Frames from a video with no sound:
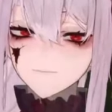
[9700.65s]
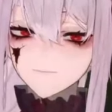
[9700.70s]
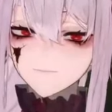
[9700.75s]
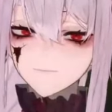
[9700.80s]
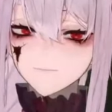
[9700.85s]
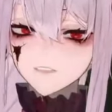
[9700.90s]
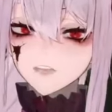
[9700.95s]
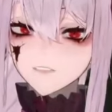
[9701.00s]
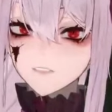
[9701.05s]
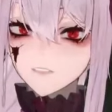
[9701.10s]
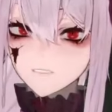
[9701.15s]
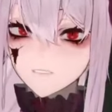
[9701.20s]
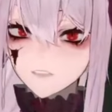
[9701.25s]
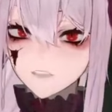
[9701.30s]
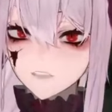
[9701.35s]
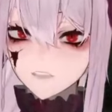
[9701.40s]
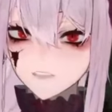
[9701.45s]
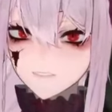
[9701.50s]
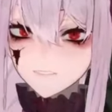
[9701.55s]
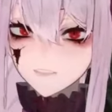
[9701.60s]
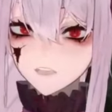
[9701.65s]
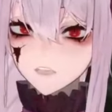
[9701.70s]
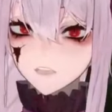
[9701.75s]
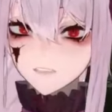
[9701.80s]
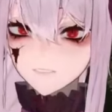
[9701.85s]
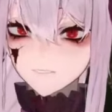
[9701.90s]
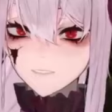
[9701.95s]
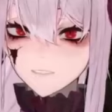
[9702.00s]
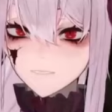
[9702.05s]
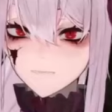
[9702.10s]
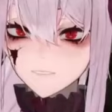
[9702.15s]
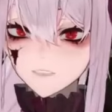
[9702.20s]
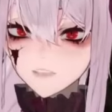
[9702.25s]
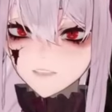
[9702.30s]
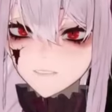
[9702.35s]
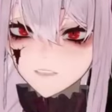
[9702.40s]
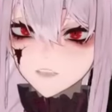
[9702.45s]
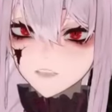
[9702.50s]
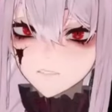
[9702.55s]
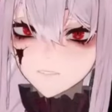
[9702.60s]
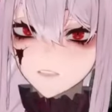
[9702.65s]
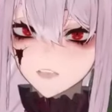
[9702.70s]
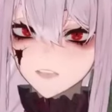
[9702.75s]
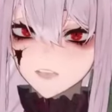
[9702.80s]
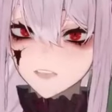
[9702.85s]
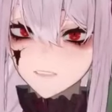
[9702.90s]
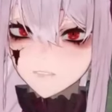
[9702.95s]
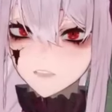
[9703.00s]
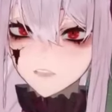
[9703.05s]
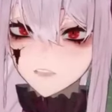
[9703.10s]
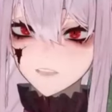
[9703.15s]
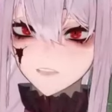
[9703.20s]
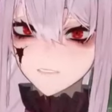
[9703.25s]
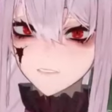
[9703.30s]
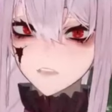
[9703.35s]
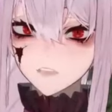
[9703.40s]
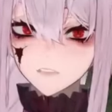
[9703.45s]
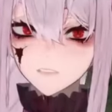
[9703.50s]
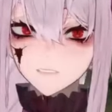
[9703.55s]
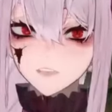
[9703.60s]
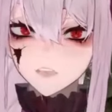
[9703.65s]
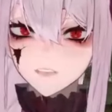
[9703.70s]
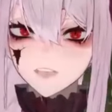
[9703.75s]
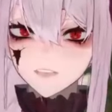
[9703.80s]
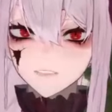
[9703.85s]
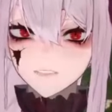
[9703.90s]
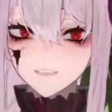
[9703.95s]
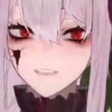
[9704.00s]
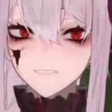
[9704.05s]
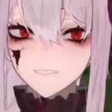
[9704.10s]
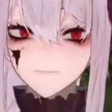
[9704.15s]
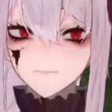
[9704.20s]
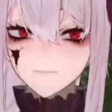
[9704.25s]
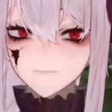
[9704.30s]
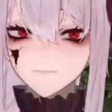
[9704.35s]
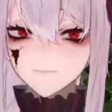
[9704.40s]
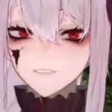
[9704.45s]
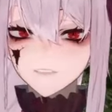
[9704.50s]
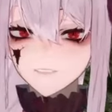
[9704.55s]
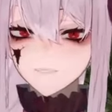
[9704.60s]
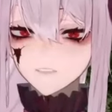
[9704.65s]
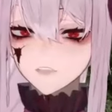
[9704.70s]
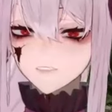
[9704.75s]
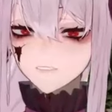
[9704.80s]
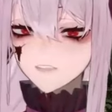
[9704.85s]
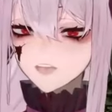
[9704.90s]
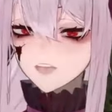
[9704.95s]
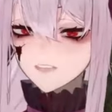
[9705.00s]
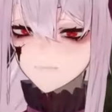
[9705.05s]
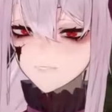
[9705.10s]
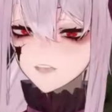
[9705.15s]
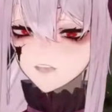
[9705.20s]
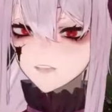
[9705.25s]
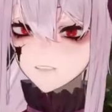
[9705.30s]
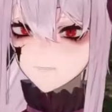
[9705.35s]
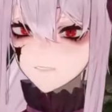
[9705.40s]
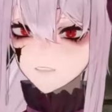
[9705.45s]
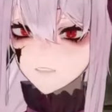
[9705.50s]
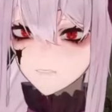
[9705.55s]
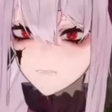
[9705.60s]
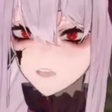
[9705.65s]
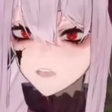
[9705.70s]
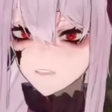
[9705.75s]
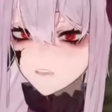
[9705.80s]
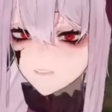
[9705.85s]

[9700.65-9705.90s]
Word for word: I'll leave you guys alone. Just if you attack me, I will retaliate. I'm just putting it out there. Don't do it.